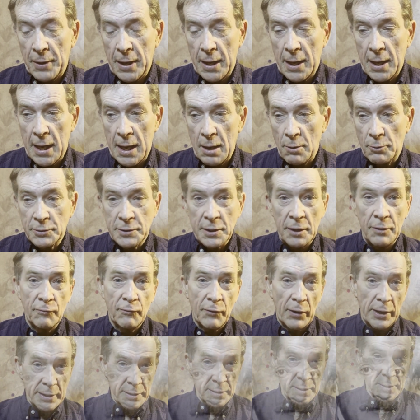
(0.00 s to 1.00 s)
He was
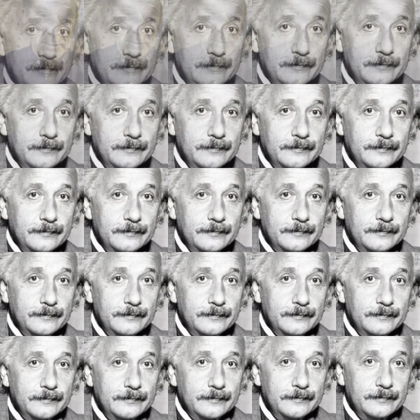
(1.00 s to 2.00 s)
invited to various
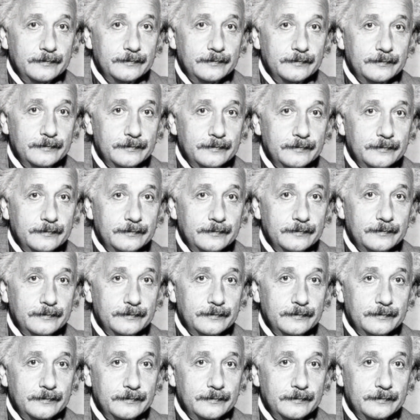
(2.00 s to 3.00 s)
meetings of the
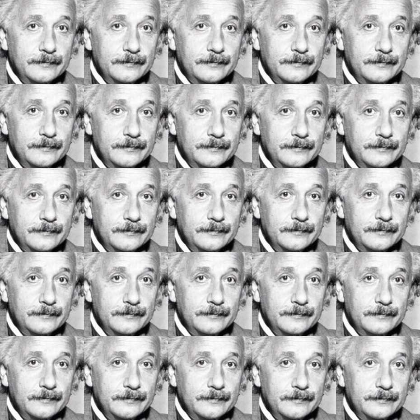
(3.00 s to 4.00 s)
Uranium Committee, but he never
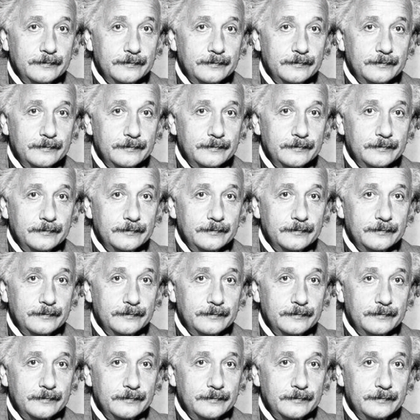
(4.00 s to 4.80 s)
went to any of them.